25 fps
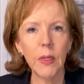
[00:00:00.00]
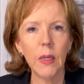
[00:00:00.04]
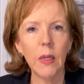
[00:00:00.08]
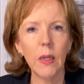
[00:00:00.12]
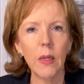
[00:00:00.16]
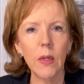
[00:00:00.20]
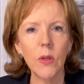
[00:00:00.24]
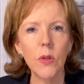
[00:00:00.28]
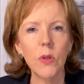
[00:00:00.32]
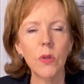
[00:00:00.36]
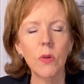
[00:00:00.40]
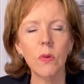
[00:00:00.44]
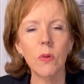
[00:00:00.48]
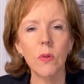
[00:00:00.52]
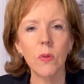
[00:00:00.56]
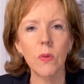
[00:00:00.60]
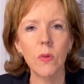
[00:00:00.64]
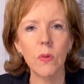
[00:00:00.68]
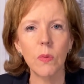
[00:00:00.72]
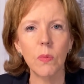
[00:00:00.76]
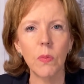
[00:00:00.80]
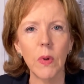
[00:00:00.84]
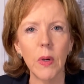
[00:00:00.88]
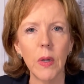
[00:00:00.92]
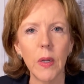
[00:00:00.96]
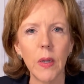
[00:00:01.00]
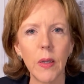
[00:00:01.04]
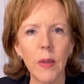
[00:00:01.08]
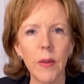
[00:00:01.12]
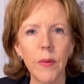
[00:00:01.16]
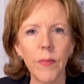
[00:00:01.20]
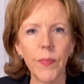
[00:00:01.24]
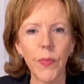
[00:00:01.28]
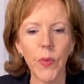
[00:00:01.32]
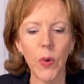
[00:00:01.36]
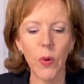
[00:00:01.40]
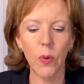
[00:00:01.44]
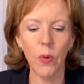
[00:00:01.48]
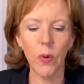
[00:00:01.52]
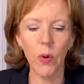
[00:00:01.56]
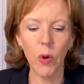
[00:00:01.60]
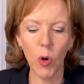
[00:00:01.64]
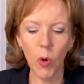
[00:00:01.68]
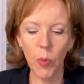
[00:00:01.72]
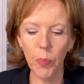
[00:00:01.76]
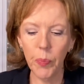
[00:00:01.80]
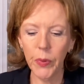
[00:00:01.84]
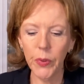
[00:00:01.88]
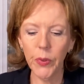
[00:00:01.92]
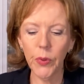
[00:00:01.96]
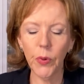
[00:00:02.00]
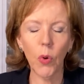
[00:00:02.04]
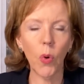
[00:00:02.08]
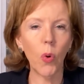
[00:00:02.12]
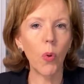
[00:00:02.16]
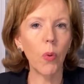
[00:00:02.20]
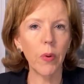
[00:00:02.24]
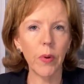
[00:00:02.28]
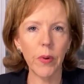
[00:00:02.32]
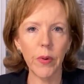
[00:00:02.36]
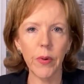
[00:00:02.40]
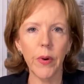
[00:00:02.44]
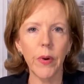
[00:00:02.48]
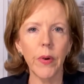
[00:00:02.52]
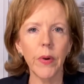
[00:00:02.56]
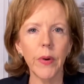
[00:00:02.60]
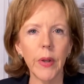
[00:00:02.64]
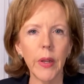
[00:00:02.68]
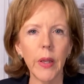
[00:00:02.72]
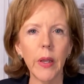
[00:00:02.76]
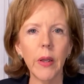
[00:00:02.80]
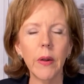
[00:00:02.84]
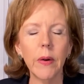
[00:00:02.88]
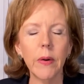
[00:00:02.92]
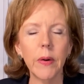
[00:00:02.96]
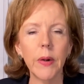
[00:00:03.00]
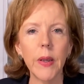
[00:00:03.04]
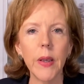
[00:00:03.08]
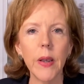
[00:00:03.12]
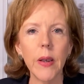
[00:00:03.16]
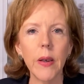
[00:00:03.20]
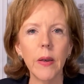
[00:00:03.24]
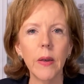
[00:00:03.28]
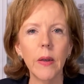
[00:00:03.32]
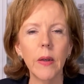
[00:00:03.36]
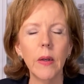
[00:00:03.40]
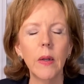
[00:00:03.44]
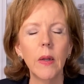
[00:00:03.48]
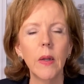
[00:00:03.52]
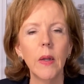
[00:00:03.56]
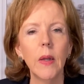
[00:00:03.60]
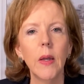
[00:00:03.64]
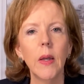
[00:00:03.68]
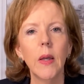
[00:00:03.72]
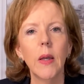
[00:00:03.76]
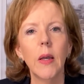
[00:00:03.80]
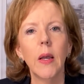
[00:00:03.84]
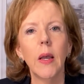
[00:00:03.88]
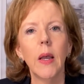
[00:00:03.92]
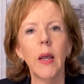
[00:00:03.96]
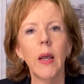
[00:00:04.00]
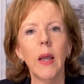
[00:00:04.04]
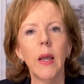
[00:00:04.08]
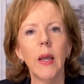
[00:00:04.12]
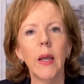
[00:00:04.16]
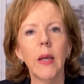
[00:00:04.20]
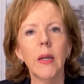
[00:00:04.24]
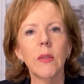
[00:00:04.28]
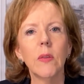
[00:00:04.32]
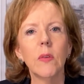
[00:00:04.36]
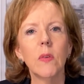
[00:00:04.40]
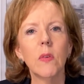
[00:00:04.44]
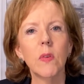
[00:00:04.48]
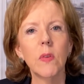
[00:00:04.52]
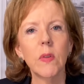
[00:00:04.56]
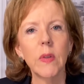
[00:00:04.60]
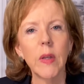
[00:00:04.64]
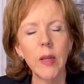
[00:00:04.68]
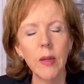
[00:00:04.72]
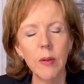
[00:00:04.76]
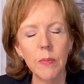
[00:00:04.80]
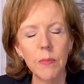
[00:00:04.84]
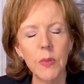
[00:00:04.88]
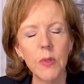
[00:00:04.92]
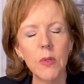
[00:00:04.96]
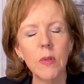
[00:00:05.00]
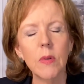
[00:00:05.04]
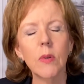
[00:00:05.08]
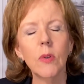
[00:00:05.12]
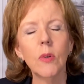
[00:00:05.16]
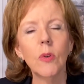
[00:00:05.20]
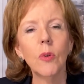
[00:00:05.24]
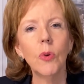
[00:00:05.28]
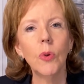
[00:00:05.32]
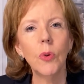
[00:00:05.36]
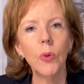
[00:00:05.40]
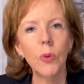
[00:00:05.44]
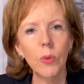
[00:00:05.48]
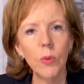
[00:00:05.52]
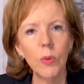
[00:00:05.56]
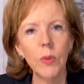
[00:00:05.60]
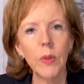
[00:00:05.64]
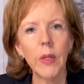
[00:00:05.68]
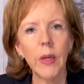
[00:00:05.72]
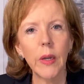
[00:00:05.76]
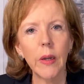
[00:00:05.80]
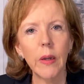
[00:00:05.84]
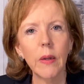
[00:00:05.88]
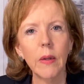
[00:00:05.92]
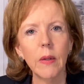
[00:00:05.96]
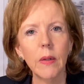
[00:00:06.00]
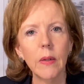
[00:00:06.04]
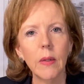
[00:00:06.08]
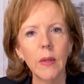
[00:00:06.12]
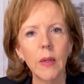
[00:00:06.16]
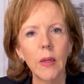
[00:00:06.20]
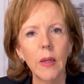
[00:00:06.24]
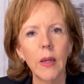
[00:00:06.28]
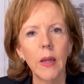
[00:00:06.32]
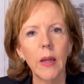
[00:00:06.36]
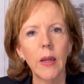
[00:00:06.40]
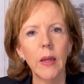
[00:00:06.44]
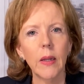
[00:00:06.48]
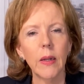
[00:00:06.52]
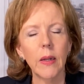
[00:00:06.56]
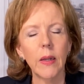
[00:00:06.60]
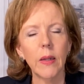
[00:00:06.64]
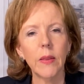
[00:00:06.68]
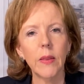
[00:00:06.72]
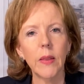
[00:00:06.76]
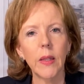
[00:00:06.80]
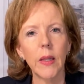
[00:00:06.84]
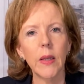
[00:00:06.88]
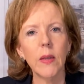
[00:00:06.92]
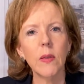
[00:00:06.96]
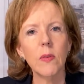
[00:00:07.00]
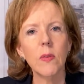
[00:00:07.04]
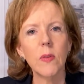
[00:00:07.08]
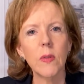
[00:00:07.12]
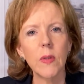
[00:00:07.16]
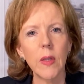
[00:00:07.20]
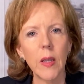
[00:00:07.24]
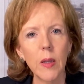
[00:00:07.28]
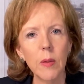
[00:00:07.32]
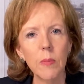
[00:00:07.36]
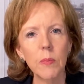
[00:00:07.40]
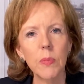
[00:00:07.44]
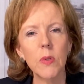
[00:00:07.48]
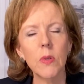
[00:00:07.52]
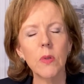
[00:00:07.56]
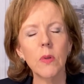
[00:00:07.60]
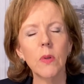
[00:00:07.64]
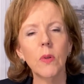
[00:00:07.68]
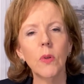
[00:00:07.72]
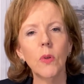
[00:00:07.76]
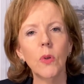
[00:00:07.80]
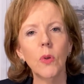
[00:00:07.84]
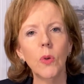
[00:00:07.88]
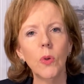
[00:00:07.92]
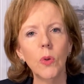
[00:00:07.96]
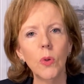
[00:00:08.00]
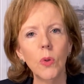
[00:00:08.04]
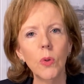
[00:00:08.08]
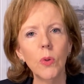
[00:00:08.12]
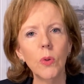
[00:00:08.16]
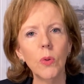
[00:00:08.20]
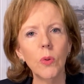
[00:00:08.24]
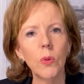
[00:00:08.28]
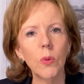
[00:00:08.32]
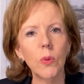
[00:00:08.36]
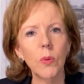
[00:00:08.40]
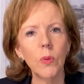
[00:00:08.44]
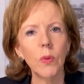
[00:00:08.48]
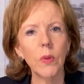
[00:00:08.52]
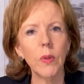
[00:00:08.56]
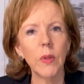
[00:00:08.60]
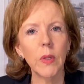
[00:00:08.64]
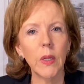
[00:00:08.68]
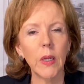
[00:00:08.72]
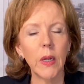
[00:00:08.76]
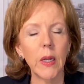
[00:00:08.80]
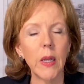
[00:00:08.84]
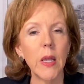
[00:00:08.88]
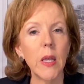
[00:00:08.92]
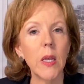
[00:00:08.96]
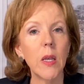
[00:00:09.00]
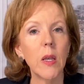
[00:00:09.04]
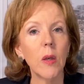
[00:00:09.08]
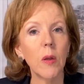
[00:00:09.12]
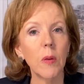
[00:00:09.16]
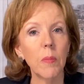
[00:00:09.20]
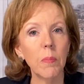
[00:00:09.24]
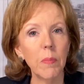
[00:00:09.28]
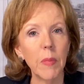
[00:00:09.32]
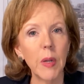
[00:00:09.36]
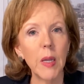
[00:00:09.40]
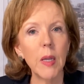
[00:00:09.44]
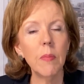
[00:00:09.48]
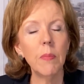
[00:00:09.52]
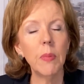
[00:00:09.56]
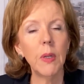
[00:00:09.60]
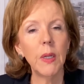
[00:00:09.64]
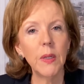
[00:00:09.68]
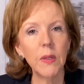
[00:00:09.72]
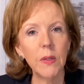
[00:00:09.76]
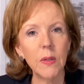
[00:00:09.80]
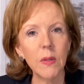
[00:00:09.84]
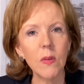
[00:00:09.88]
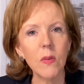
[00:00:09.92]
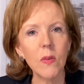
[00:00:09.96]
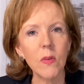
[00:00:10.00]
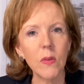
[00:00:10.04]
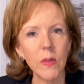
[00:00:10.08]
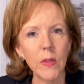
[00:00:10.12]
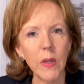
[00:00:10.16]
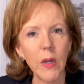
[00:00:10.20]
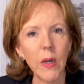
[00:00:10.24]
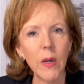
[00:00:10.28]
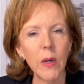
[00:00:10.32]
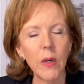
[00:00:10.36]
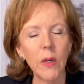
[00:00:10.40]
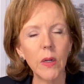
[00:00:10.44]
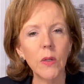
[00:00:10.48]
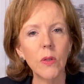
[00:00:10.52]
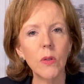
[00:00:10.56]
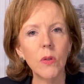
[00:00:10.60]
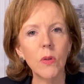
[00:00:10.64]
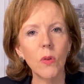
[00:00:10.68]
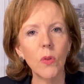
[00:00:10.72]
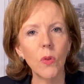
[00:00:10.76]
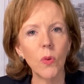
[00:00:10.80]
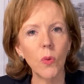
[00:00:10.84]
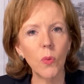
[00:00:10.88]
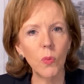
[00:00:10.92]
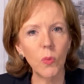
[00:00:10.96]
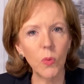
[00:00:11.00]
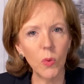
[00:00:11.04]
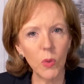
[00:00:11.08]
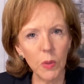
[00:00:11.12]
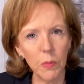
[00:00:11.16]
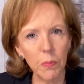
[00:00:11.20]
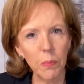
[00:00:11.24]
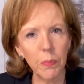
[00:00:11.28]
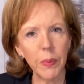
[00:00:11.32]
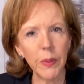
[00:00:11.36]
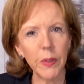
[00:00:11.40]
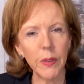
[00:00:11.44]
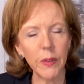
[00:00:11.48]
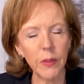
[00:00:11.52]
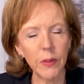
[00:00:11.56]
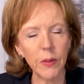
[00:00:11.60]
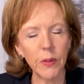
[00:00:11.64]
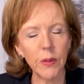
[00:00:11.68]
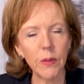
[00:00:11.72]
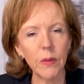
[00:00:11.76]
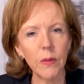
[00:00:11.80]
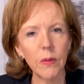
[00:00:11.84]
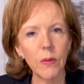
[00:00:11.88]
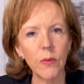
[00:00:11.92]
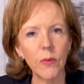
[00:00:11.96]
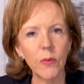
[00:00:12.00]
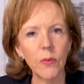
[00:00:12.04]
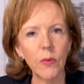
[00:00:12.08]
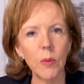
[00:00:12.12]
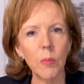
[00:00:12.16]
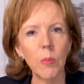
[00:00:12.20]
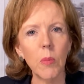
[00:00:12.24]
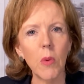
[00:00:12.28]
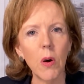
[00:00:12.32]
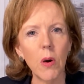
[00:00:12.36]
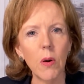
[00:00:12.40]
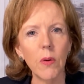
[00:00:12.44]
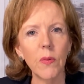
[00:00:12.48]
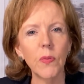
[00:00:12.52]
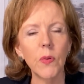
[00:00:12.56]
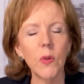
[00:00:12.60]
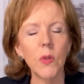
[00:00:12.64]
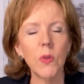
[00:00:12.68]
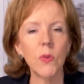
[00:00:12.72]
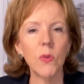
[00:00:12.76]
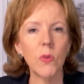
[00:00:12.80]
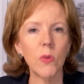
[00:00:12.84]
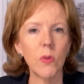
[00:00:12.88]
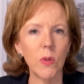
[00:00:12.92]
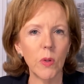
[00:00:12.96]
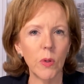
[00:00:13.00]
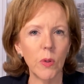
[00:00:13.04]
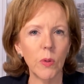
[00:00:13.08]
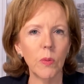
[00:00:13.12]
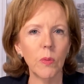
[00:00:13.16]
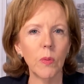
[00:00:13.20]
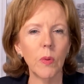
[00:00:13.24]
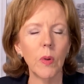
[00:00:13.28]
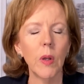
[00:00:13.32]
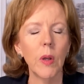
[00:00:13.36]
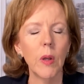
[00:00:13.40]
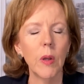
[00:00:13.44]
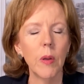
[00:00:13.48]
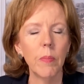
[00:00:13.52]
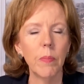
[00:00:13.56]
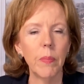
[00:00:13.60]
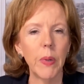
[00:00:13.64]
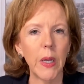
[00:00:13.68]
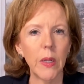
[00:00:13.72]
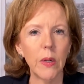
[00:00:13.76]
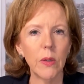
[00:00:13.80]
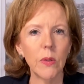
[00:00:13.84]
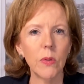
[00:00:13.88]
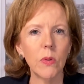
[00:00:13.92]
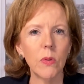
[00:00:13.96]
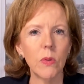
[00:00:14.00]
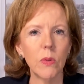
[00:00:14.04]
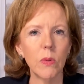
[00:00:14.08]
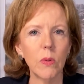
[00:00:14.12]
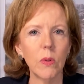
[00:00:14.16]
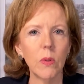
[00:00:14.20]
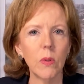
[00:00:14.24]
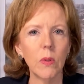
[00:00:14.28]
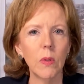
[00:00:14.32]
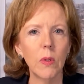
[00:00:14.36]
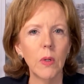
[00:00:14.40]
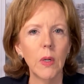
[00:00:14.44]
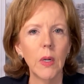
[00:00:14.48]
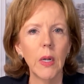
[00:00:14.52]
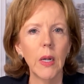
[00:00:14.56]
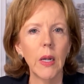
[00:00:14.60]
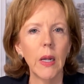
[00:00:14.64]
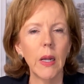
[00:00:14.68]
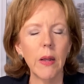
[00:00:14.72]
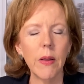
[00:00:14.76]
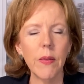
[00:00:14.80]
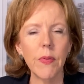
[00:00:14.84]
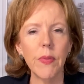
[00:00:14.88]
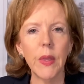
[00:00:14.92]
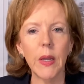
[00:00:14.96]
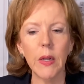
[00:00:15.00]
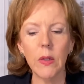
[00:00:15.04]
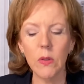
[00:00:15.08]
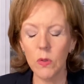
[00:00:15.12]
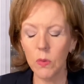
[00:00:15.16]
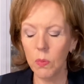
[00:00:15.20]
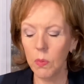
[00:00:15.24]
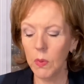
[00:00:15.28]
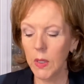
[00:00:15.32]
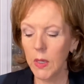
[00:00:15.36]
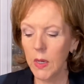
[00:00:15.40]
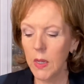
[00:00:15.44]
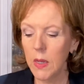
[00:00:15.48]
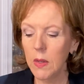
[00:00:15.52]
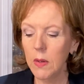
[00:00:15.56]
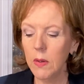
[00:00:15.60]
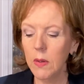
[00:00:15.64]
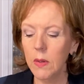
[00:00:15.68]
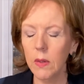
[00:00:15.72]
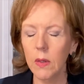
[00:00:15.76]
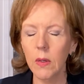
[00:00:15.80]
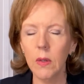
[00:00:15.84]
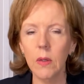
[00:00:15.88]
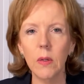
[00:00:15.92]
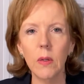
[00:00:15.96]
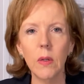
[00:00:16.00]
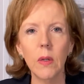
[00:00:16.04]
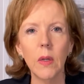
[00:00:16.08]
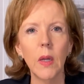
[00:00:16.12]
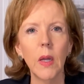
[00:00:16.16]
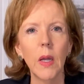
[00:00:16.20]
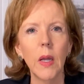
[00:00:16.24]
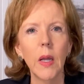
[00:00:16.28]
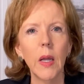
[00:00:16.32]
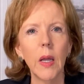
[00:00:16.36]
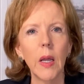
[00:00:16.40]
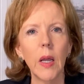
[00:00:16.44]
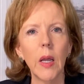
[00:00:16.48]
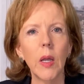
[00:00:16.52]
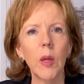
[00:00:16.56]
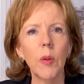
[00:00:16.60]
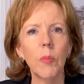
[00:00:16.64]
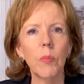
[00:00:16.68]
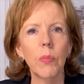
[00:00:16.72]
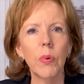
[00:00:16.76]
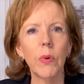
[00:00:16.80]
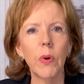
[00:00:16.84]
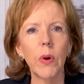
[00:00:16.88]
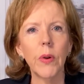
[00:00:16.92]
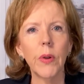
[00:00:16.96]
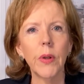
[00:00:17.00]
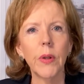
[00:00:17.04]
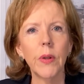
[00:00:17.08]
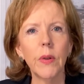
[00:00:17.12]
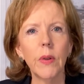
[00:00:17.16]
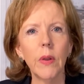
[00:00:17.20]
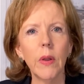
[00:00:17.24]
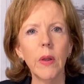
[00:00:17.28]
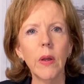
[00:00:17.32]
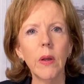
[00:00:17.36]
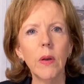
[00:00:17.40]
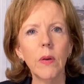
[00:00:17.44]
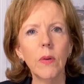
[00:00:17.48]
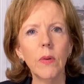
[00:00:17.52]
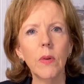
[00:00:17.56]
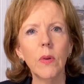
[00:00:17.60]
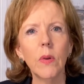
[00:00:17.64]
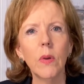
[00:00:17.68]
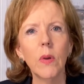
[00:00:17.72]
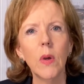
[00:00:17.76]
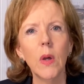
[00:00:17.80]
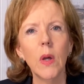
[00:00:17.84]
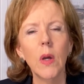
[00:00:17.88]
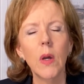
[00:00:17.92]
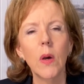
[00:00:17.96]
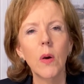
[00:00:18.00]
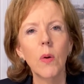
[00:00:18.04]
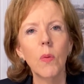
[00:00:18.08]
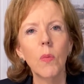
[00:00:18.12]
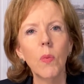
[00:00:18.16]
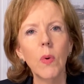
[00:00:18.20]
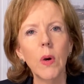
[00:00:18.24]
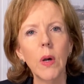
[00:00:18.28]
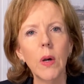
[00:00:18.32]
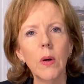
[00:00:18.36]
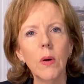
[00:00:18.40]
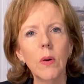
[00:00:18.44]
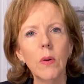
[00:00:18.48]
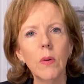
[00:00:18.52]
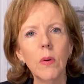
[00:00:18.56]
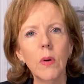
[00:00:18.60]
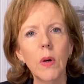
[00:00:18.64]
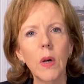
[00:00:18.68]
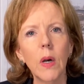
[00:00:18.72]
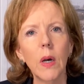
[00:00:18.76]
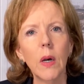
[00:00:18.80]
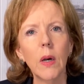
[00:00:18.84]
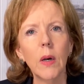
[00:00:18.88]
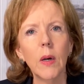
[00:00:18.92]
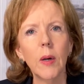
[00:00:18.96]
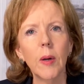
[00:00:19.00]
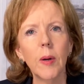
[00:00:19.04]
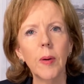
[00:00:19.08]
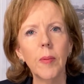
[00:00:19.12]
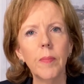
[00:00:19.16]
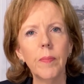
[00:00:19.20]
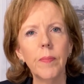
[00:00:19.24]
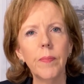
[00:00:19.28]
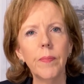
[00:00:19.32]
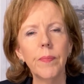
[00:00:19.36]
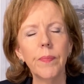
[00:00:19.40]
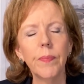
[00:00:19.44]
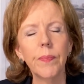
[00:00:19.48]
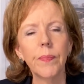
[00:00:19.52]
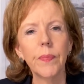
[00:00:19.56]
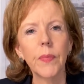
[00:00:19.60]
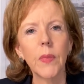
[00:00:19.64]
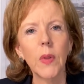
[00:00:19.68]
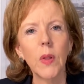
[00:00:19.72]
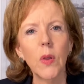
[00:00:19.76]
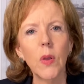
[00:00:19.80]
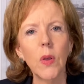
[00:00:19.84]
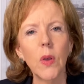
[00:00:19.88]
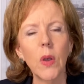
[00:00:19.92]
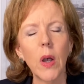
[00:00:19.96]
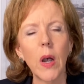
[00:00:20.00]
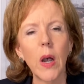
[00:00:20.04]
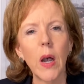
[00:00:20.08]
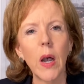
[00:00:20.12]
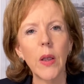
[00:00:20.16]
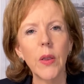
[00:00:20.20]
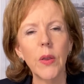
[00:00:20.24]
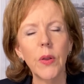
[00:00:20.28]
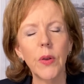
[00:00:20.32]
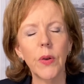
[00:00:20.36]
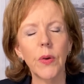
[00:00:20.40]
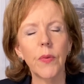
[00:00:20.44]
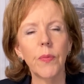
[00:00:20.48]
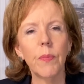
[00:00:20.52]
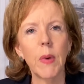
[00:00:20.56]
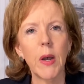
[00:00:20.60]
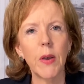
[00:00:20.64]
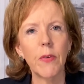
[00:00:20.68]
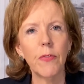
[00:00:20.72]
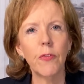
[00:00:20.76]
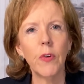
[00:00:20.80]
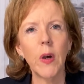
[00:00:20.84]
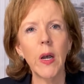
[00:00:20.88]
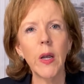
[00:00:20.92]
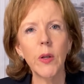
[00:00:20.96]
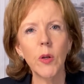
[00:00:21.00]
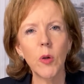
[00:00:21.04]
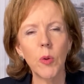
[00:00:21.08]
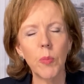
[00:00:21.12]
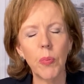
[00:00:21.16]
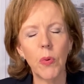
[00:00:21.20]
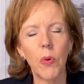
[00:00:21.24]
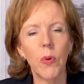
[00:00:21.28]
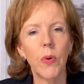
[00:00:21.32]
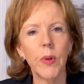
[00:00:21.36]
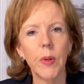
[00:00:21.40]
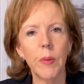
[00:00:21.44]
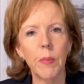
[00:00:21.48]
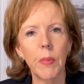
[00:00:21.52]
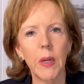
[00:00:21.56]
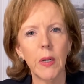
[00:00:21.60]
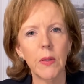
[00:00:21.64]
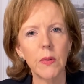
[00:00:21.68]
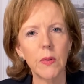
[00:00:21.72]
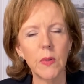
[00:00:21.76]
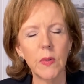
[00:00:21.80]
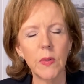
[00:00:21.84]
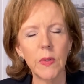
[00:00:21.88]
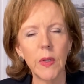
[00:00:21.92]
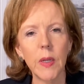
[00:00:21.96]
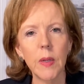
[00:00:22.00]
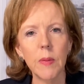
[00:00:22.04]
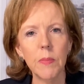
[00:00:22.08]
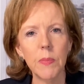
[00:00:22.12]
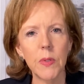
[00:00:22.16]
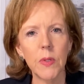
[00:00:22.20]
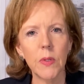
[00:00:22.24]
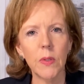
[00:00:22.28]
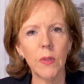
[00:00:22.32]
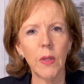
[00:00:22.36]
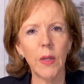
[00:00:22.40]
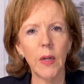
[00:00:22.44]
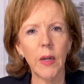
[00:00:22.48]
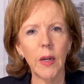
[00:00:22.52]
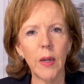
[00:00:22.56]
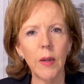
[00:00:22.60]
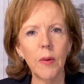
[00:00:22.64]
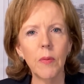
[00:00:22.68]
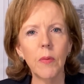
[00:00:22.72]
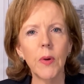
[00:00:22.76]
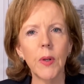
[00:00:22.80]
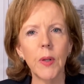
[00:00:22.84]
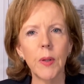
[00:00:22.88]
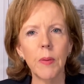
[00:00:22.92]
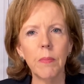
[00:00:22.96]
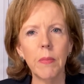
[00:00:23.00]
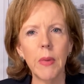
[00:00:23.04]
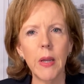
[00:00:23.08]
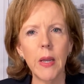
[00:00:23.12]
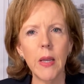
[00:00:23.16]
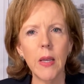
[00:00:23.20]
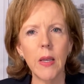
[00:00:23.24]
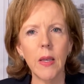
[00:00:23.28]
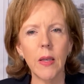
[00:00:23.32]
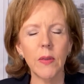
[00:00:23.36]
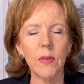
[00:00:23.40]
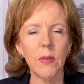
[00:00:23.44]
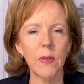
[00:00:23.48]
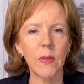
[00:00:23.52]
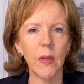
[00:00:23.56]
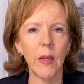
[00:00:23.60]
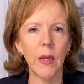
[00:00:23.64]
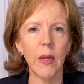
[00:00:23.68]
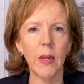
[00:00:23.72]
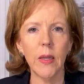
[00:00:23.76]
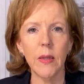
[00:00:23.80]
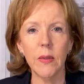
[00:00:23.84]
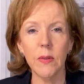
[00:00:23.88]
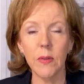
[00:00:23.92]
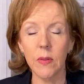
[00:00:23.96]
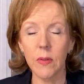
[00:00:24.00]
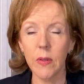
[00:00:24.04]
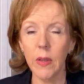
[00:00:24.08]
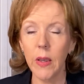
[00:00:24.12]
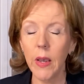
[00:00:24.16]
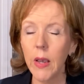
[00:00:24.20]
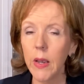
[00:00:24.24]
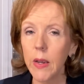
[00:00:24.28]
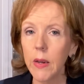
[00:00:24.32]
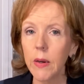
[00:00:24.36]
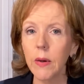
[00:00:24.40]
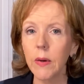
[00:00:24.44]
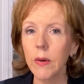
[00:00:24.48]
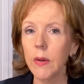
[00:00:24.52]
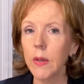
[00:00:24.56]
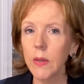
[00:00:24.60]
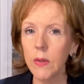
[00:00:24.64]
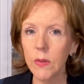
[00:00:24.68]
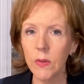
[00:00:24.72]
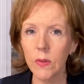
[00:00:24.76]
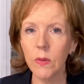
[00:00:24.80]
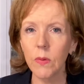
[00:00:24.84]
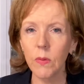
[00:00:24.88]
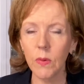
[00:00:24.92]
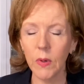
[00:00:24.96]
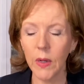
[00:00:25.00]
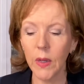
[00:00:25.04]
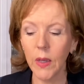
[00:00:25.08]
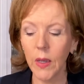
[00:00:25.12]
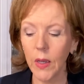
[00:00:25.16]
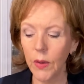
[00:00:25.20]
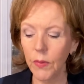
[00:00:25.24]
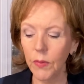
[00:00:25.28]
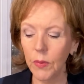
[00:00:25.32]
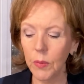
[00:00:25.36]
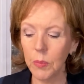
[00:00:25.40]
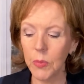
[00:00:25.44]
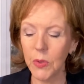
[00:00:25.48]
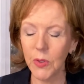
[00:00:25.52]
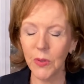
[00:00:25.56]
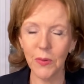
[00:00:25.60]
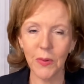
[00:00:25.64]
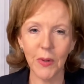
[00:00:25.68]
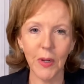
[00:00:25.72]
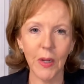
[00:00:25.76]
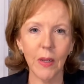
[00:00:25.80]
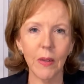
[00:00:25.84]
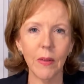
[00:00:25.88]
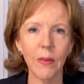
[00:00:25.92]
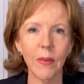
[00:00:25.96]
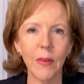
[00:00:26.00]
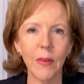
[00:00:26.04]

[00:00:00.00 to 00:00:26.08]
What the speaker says: entranceway or open courtyard area. And Samson knew that. And I think Samson knew that he could maybe dislodge the wood pillar from off its stone pedestal. And that's what he did and brought it down. Well, my final point about Samson that I want to make is that his hair isn't what gave him strength.